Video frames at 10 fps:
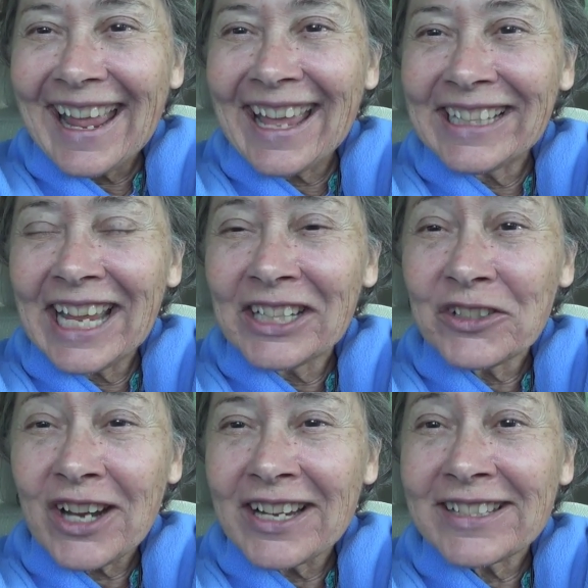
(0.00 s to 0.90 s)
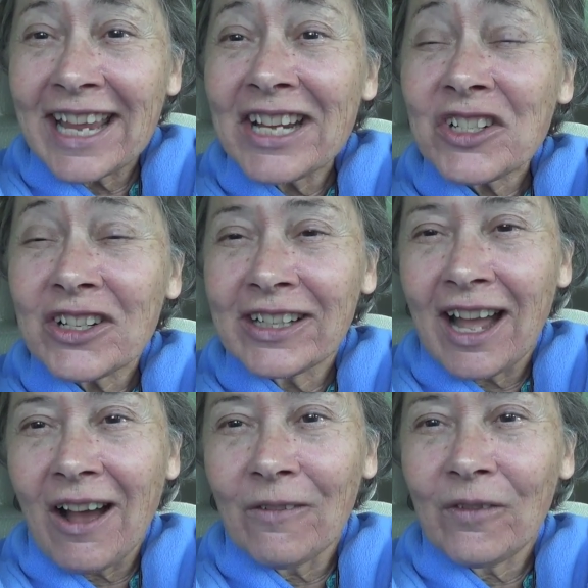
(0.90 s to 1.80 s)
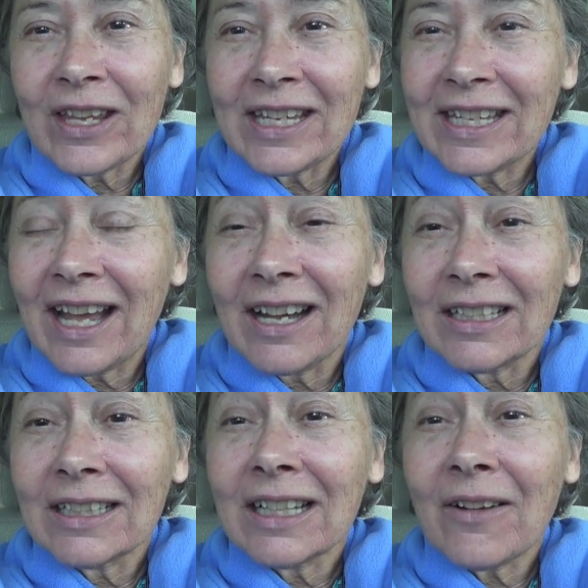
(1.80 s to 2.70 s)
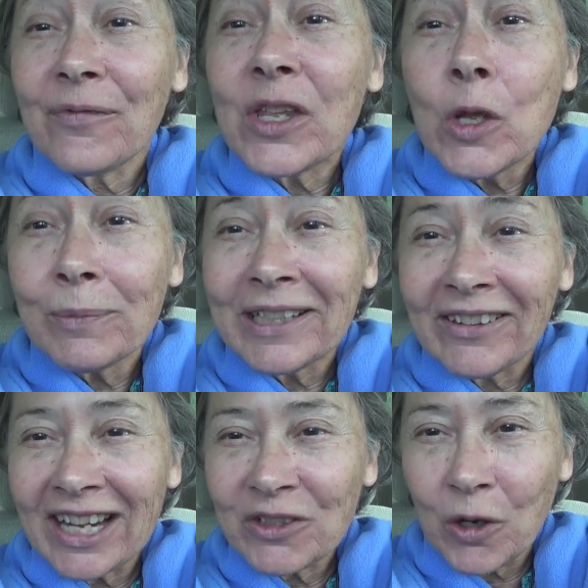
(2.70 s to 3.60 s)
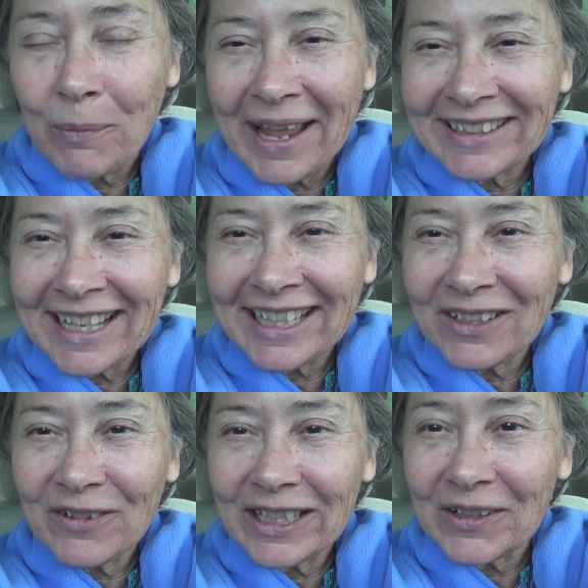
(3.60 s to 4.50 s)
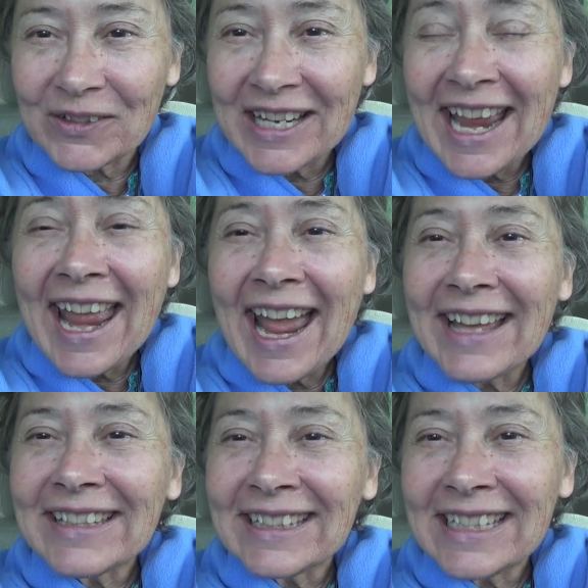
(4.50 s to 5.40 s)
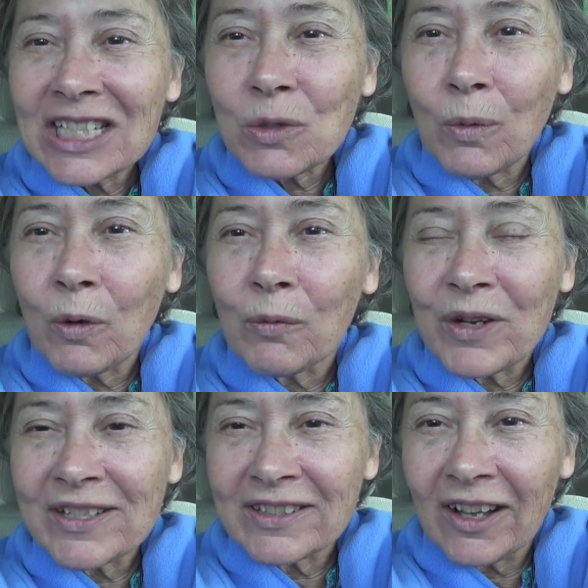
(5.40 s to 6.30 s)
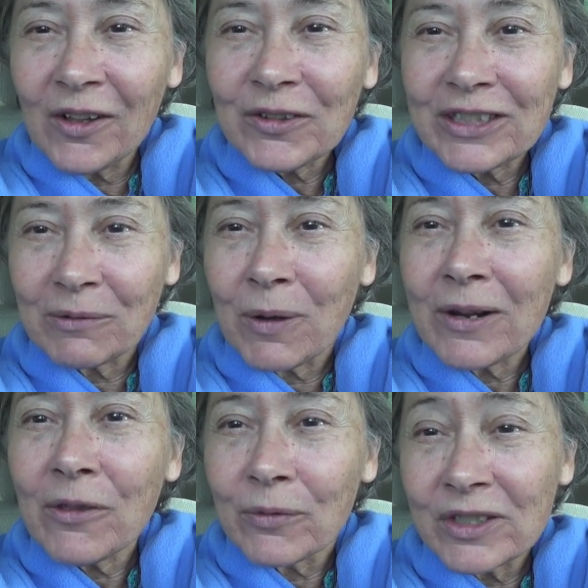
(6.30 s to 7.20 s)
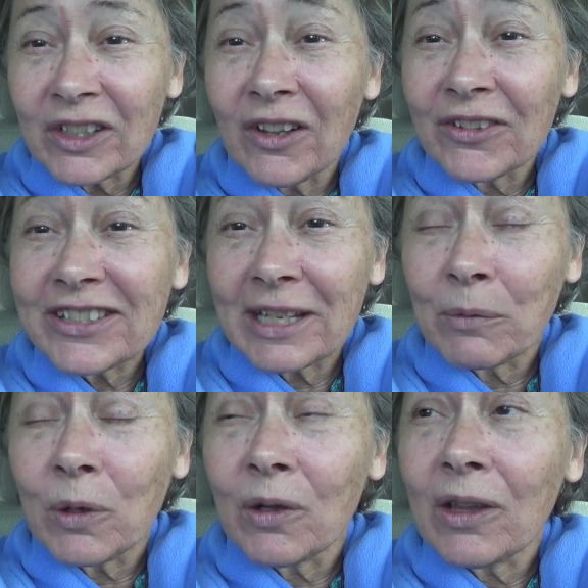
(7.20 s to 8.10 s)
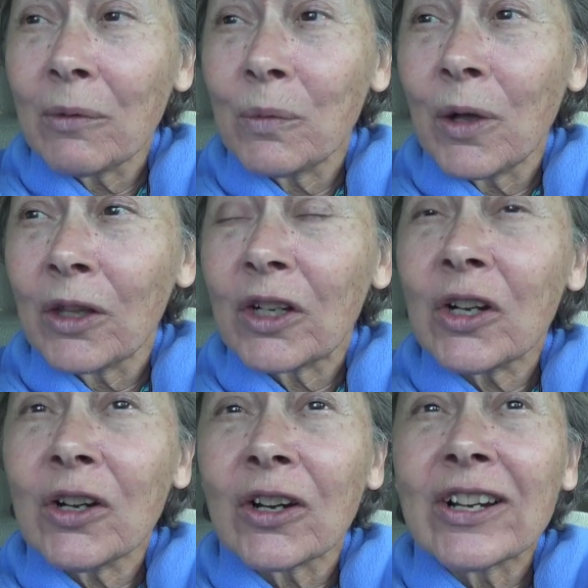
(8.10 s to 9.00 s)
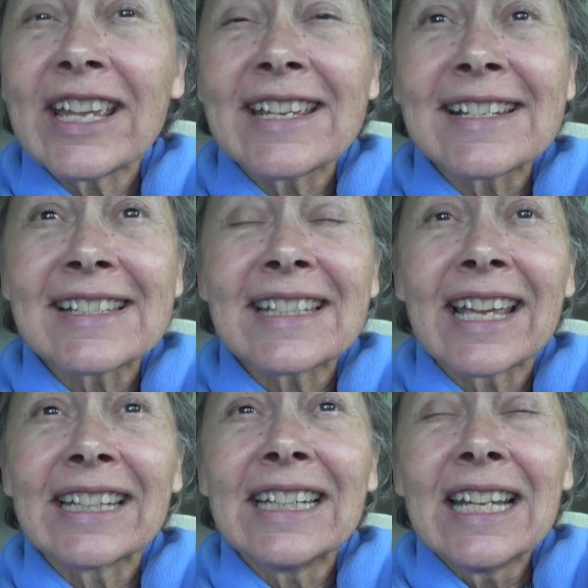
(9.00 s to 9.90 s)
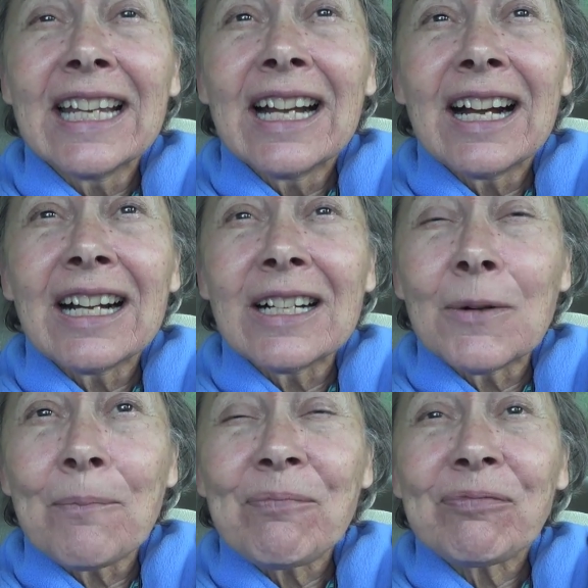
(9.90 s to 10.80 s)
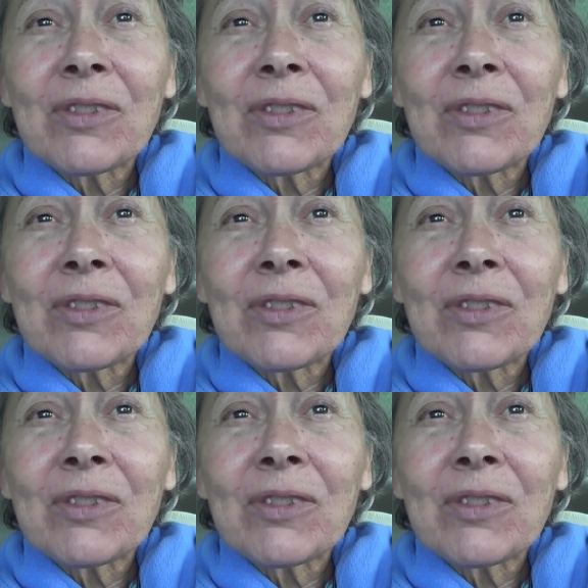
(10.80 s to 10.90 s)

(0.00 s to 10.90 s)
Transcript: and energization of the uh, human electromagnetic field, and that this will result. One of the results that will will occur is that um,